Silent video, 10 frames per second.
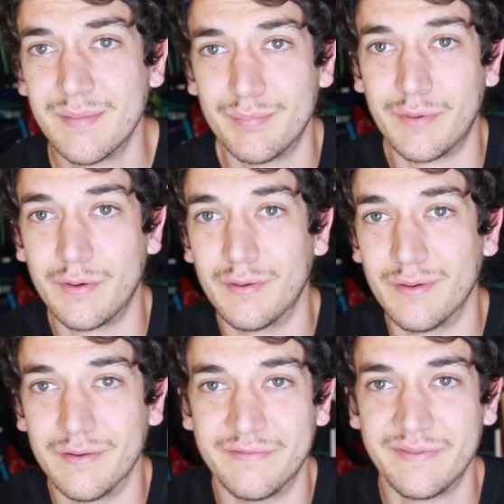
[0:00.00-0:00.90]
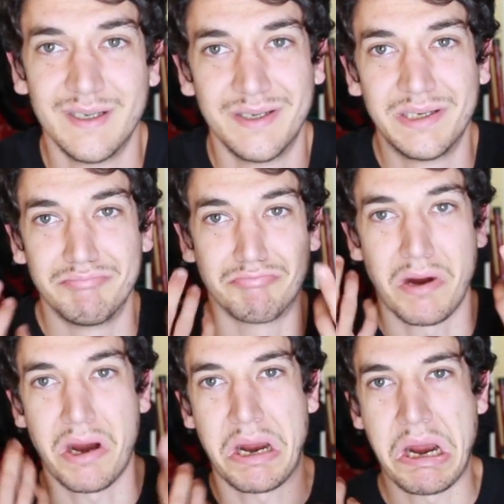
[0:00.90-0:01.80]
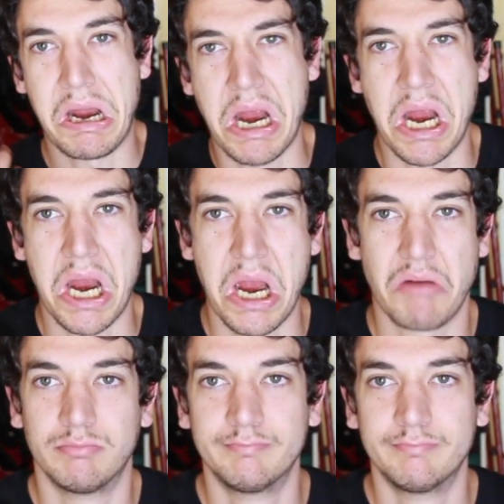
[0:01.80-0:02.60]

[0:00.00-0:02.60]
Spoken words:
ball of meh.